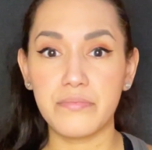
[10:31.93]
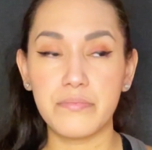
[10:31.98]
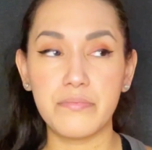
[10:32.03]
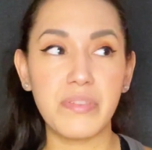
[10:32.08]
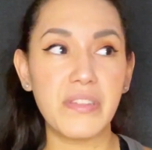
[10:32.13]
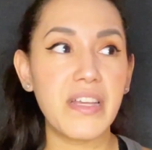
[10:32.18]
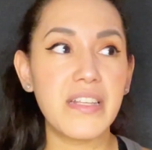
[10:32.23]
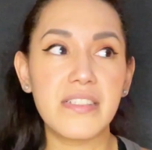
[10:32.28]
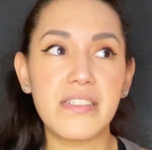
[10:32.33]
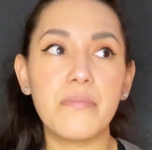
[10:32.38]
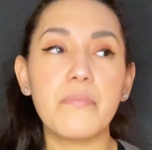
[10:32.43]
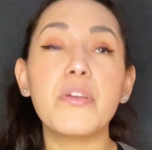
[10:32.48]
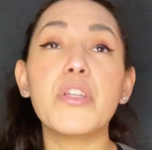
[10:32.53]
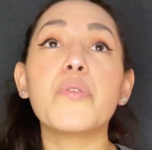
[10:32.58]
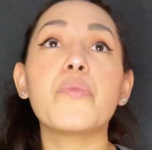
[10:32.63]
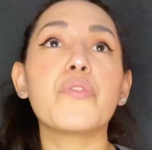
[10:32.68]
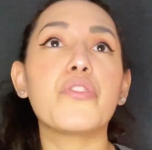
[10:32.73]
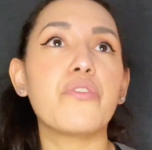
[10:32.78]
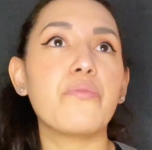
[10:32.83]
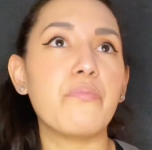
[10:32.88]
Bless somebody
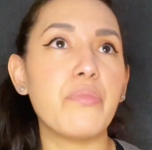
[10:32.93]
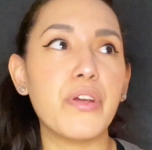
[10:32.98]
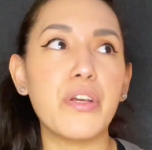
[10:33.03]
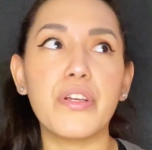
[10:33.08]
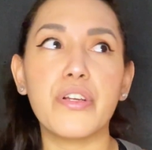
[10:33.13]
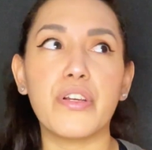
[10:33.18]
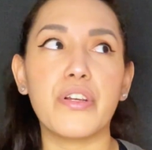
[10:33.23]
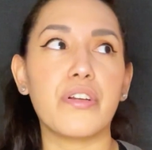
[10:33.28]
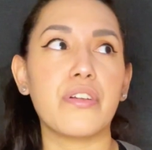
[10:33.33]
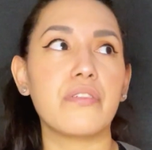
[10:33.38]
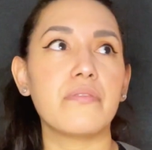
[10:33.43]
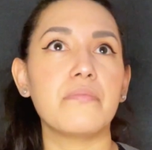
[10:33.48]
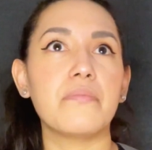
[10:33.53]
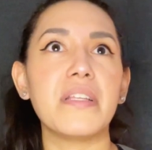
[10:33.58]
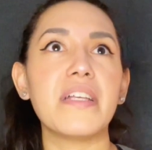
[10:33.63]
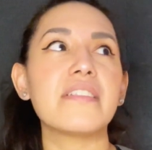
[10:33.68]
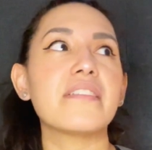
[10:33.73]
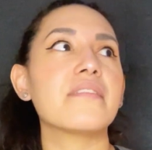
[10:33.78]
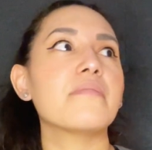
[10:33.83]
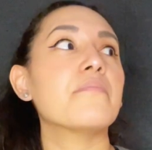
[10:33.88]
with the burger.
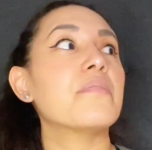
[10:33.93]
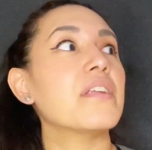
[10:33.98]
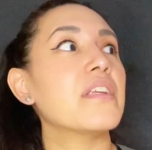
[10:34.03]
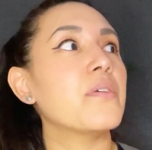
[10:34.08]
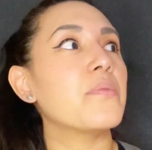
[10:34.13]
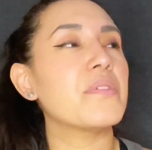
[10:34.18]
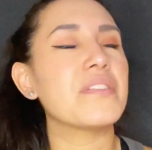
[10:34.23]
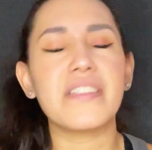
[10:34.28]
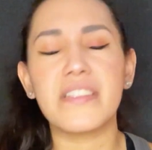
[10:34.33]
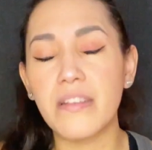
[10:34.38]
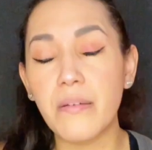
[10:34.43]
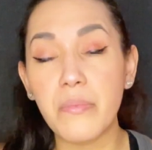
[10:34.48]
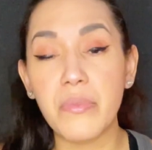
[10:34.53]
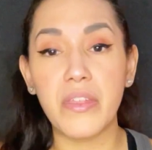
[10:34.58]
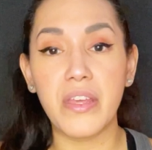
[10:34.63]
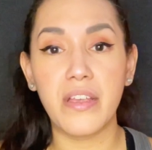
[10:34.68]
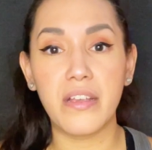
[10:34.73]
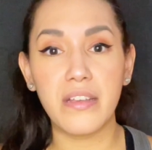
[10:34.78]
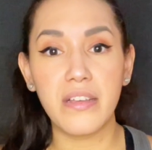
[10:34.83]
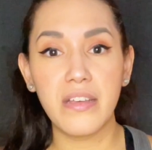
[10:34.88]
Bless somebody with
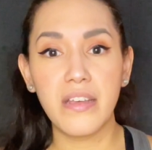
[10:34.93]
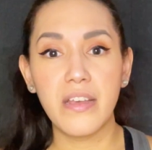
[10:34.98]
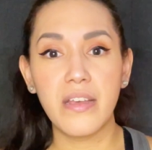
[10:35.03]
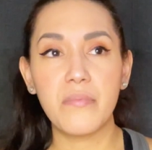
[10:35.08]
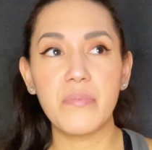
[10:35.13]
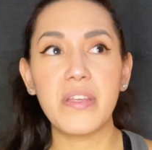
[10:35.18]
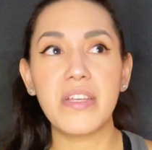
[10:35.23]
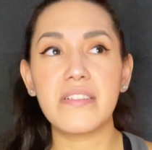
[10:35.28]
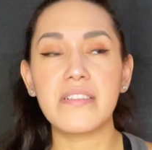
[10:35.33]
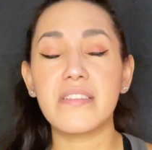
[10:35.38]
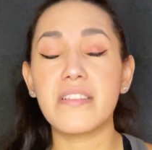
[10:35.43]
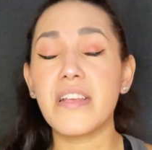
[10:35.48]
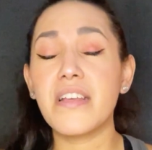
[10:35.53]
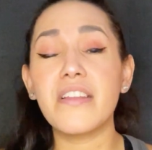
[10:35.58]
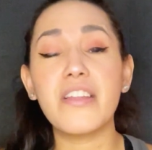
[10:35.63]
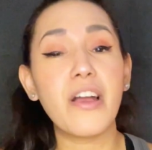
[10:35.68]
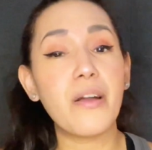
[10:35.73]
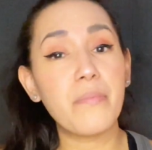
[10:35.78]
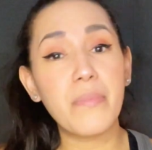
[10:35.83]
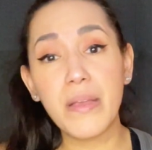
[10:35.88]
something, because it
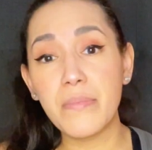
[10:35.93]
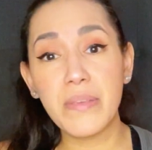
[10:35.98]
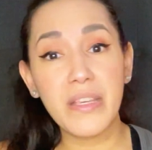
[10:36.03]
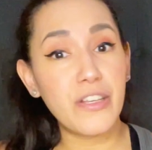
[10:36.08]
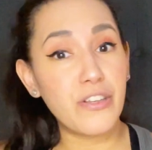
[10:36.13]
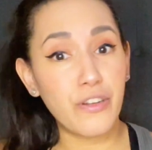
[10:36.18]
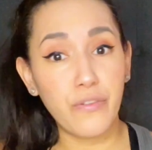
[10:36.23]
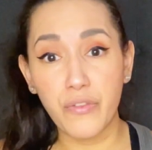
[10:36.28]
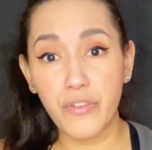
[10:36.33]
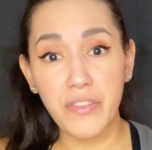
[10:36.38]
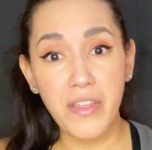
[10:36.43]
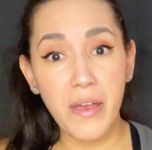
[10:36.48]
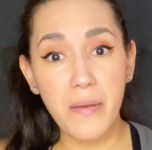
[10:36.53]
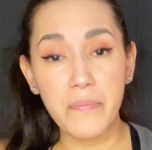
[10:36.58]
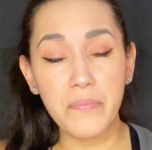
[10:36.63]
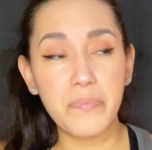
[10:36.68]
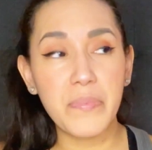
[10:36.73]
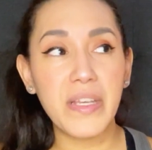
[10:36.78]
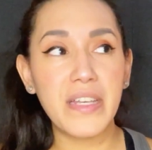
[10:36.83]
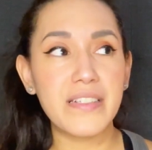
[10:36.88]
not might be good for
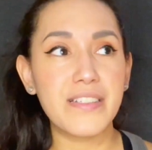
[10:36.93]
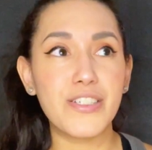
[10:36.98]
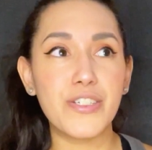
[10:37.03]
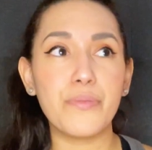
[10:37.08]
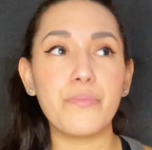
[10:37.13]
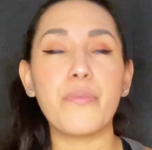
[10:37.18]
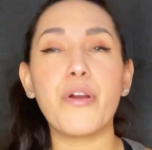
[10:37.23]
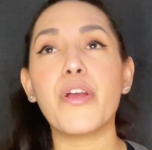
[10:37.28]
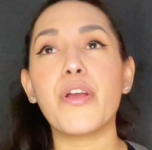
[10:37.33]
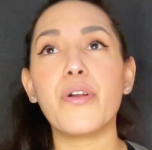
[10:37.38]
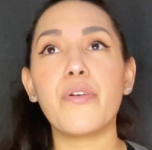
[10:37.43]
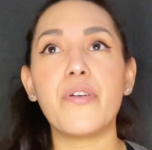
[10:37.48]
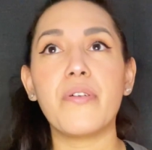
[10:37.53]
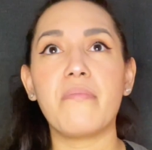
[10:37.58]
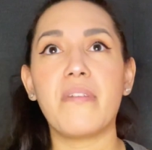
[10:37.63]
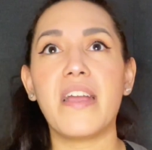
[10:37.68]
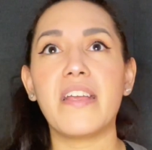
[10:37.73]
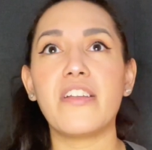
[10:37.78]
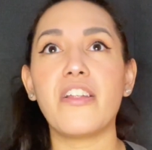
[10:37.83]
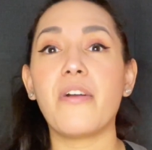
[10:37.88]
them, because tomorrow it
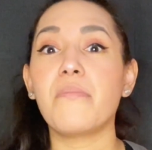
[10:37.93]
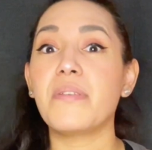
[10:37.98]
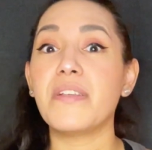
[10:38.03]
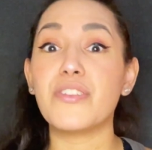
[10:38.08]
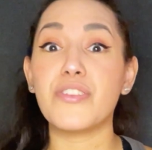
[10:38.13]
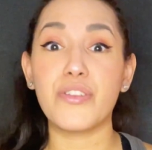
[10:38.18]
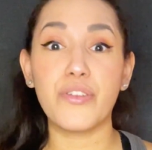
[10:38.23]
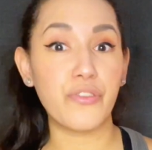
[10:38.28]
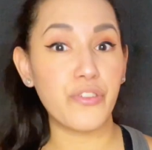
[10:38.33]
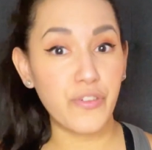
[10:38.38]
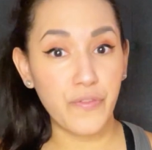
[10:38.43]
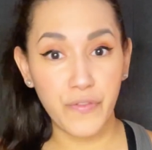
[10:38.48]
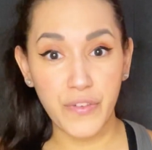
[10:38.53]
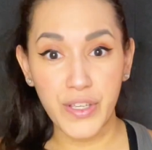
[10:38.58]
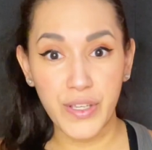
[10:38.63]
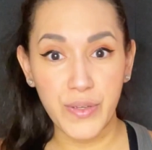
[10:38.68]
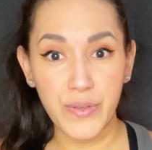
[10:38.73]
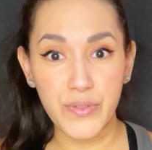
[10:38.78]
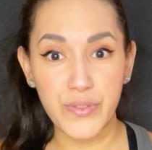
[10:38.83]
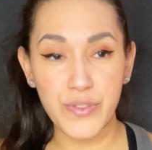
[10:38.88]
might not be so good for
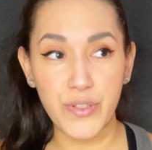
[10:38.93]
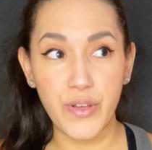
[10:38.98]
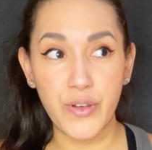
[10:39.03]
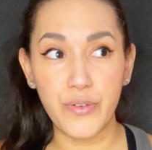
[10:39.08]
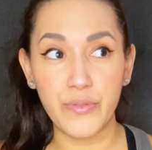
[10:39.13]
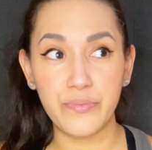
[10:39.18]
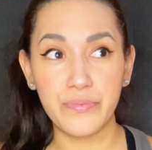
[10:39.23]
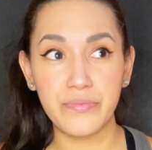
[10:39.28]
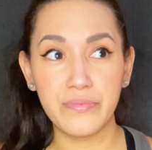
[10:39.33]
you. So